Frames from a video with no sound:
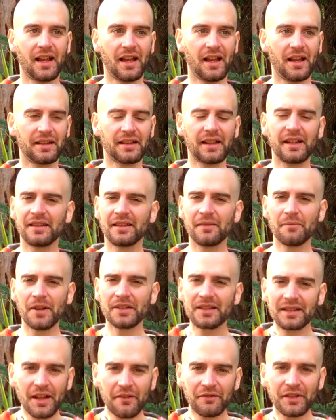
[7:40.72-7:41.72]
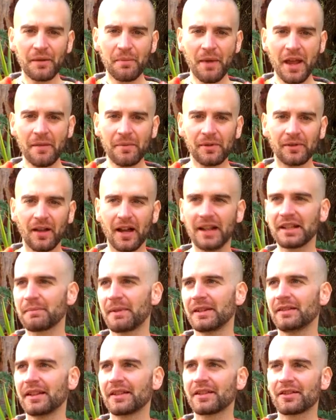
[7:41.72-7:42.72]
And they're the most lovely people. I
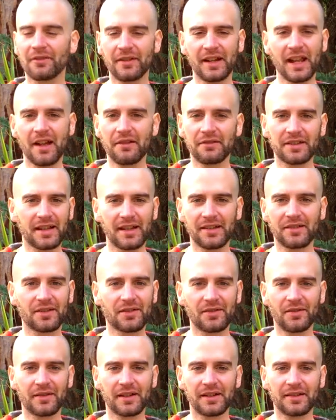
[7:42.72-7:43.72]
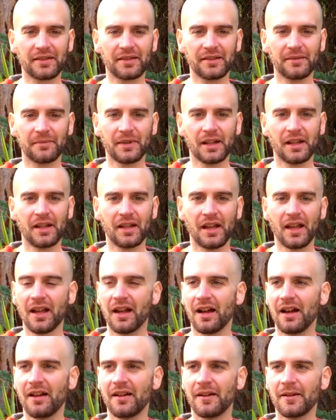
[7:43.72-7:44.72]
spent like 3 hours there just talking to
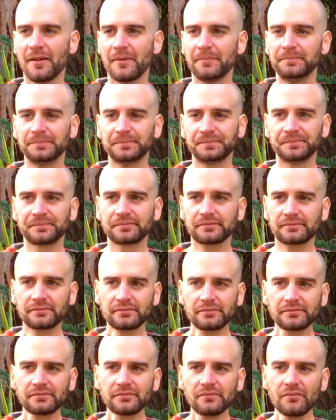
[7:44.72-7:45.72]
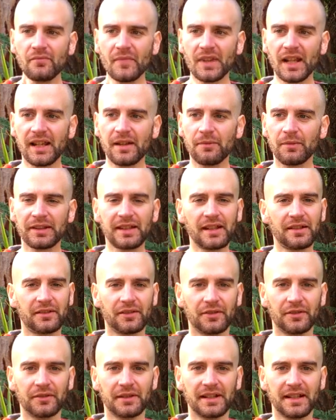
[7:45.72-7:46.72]
them. And what they
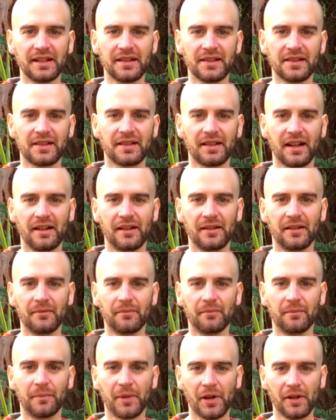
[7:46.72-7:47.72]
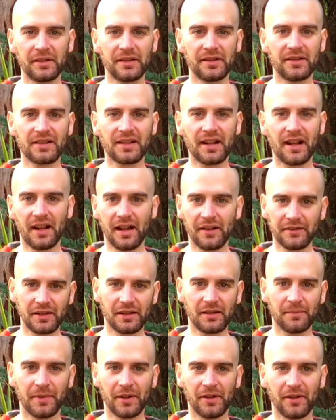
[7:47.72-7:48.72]
do is, burners, after
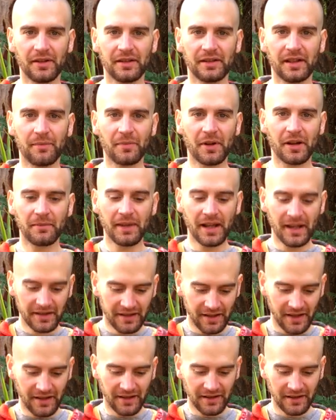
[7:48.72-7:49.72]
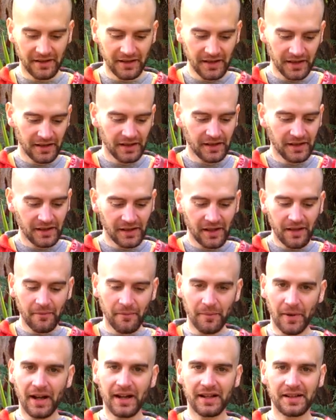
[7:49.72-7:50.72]
the burn, they bring back their
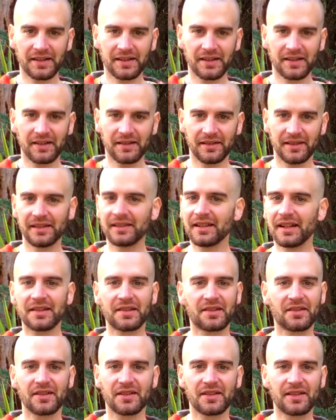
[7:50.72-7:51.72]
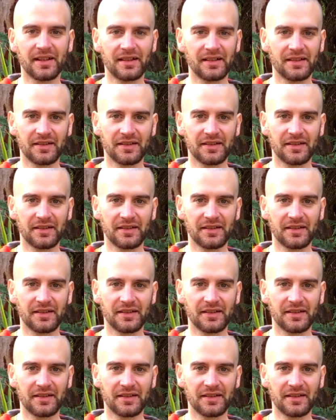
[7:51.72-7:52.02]
bikes. The dust just